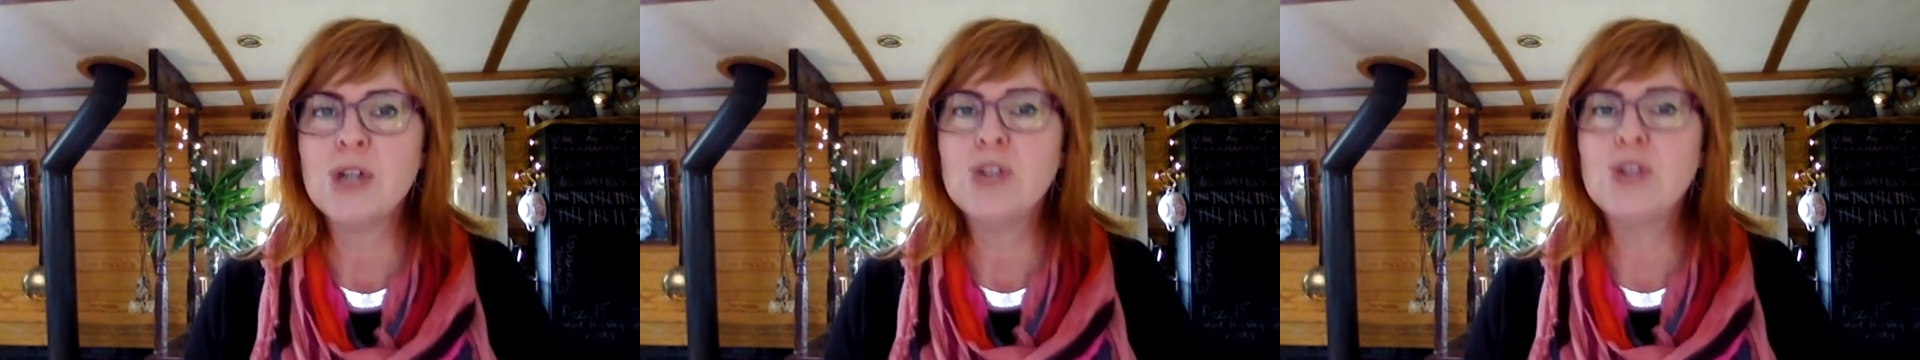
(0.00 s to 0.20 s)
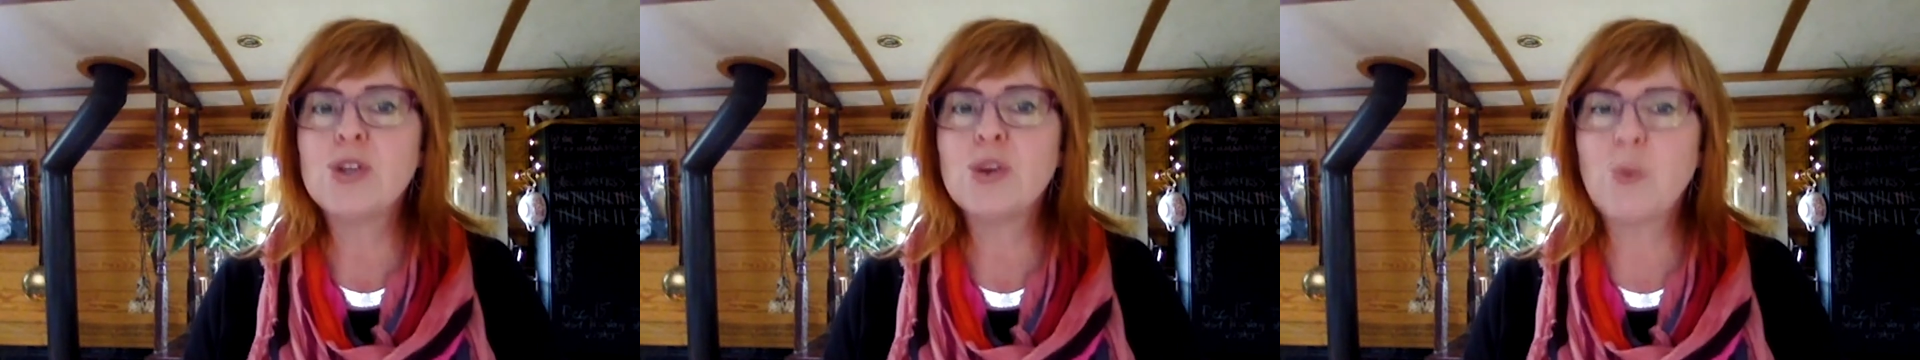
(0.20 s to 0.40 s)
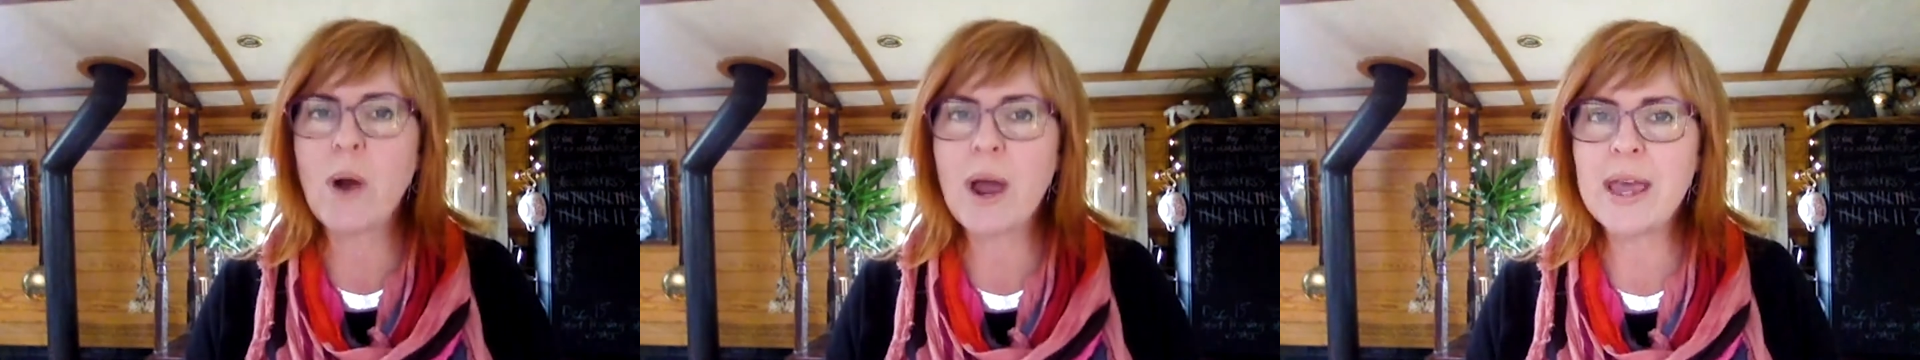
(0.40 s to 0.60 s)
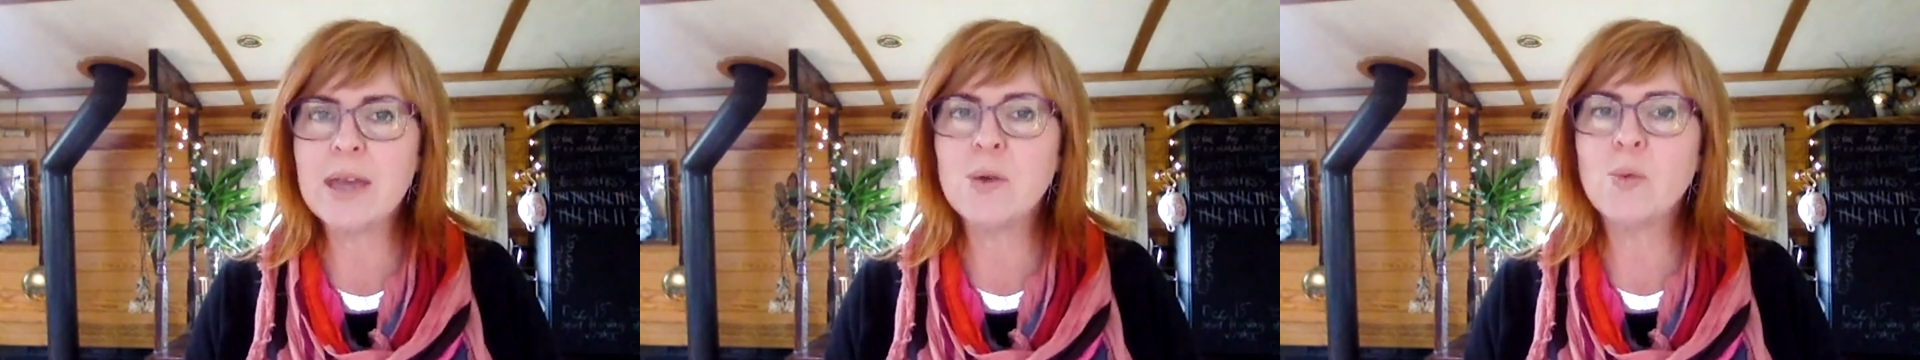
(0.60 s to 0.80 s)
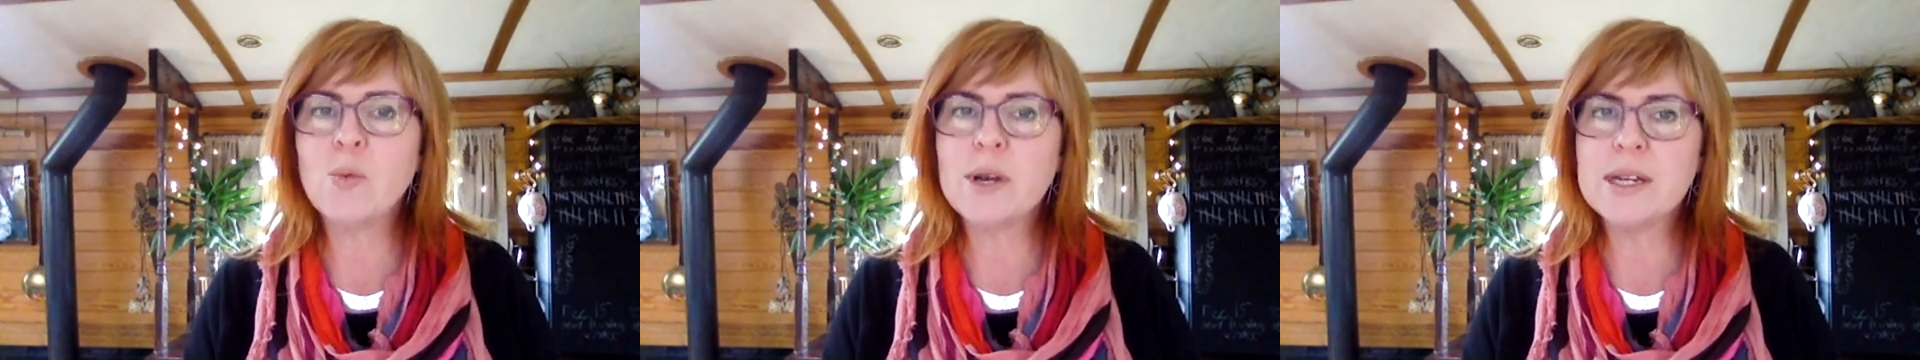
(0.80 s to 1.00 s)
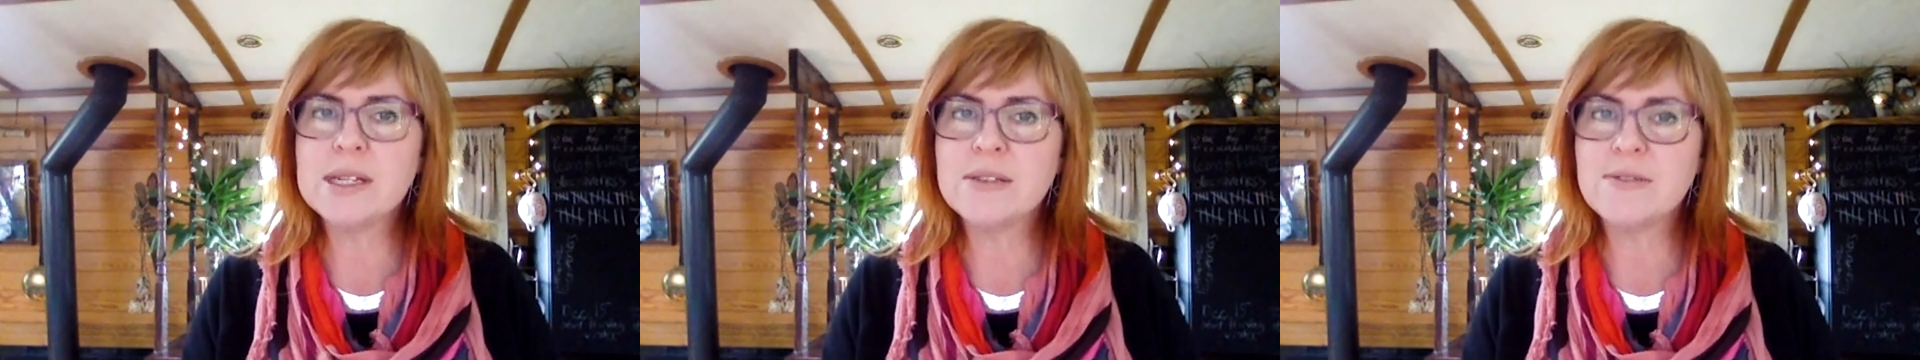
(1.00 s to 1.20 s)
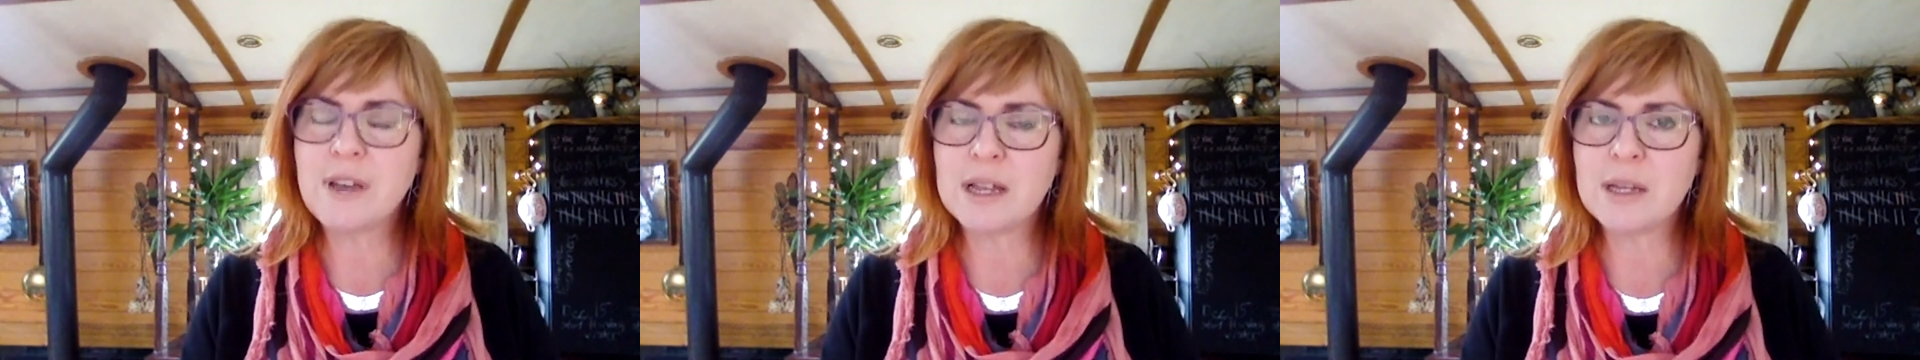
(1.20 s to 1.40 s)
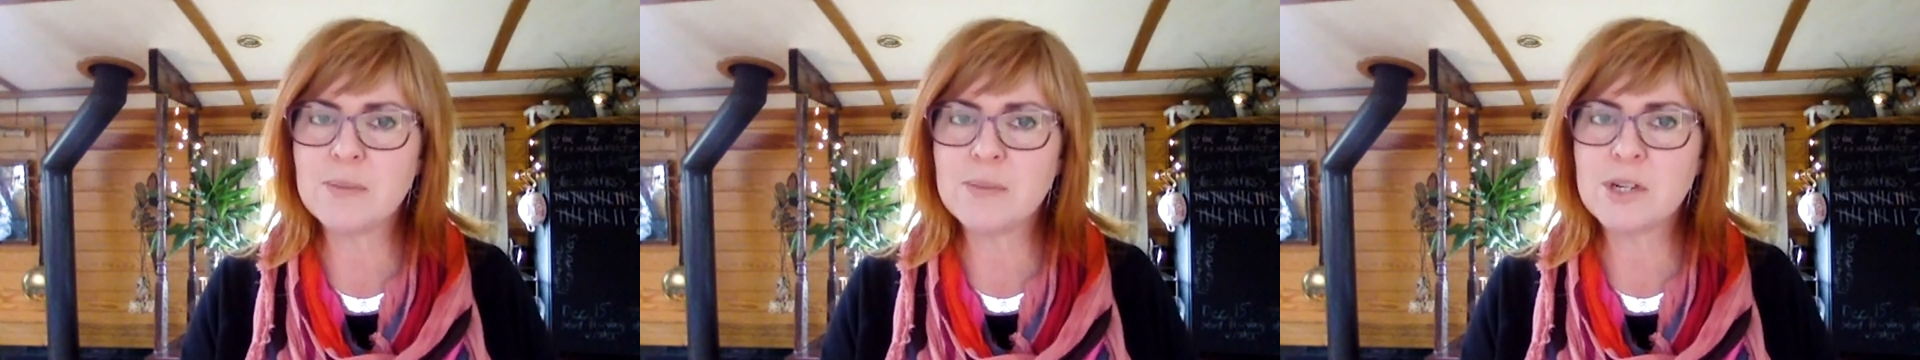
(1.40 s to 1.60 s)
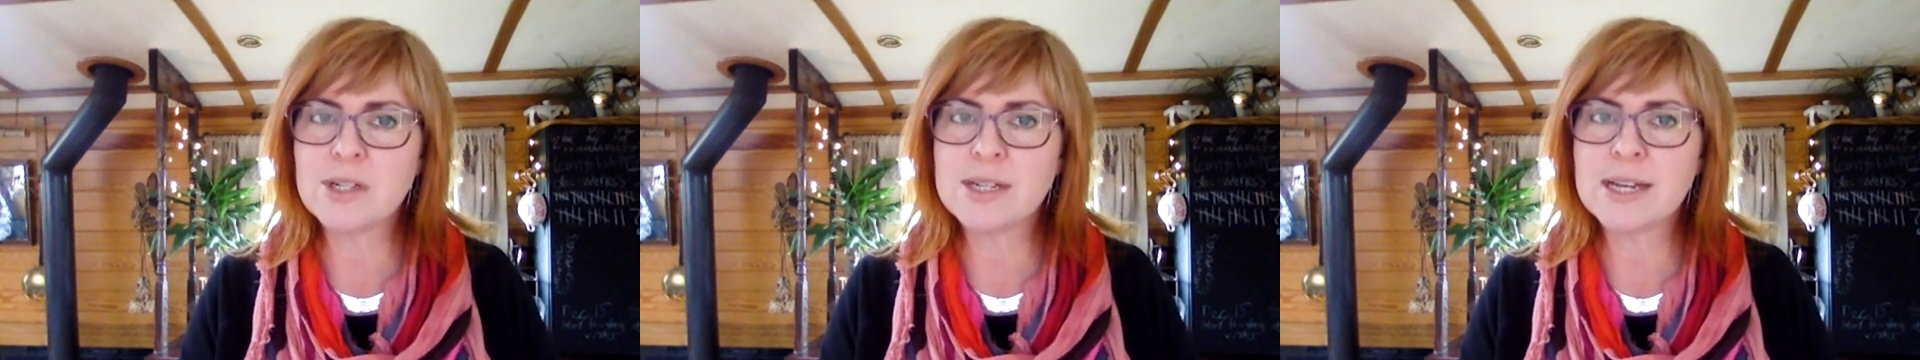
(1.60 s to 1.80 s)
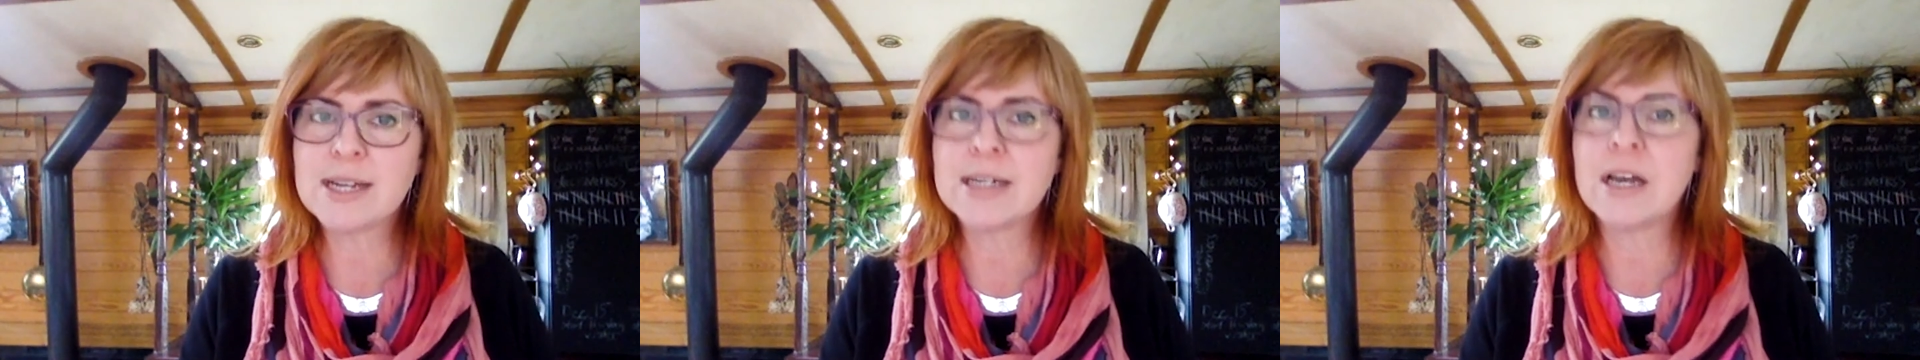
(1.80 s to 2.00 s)
to the way we developed our
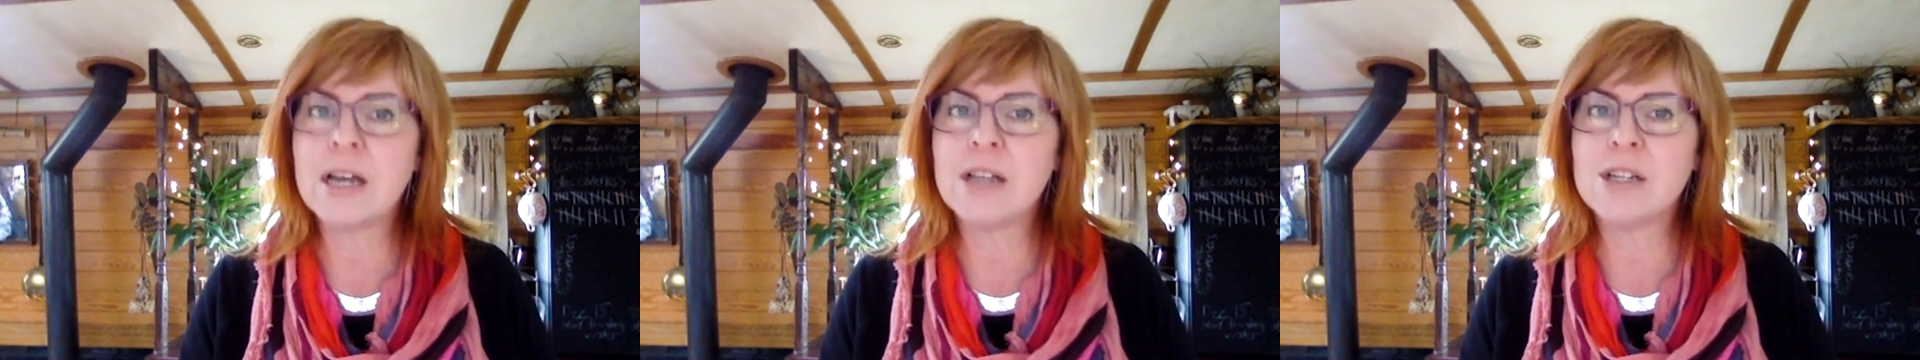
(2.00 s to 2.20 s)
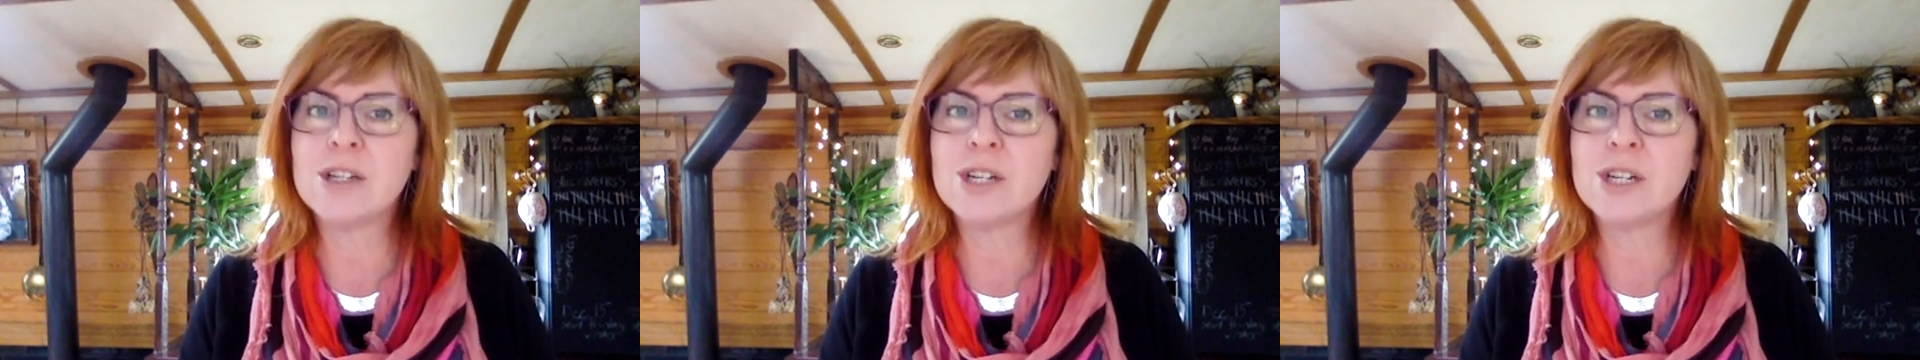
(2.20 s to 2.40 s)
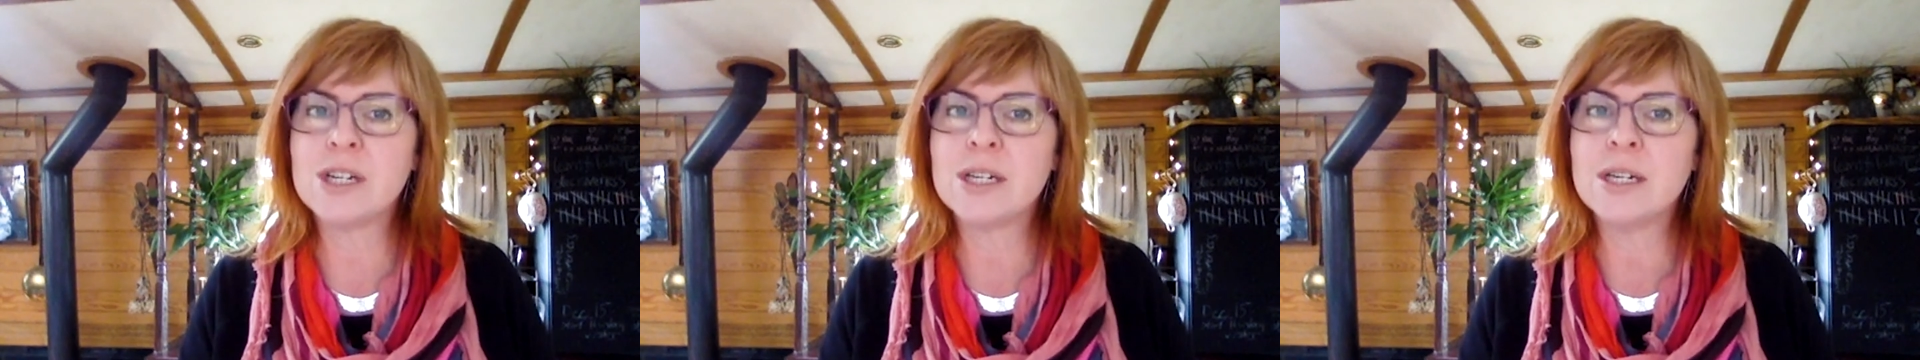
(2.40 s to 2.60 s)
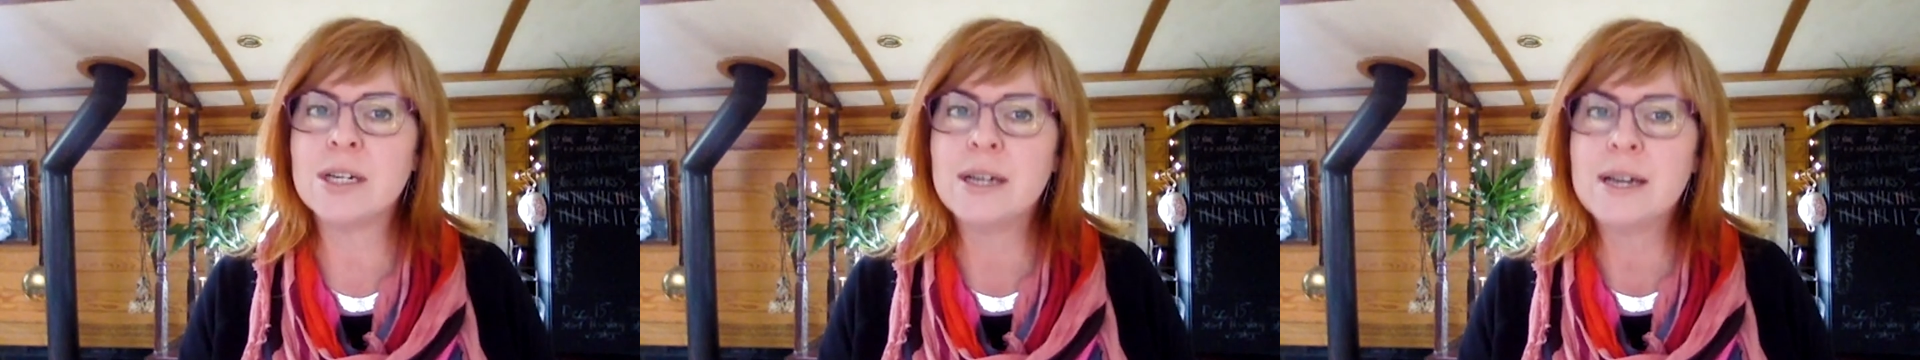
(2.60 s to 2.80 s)
technology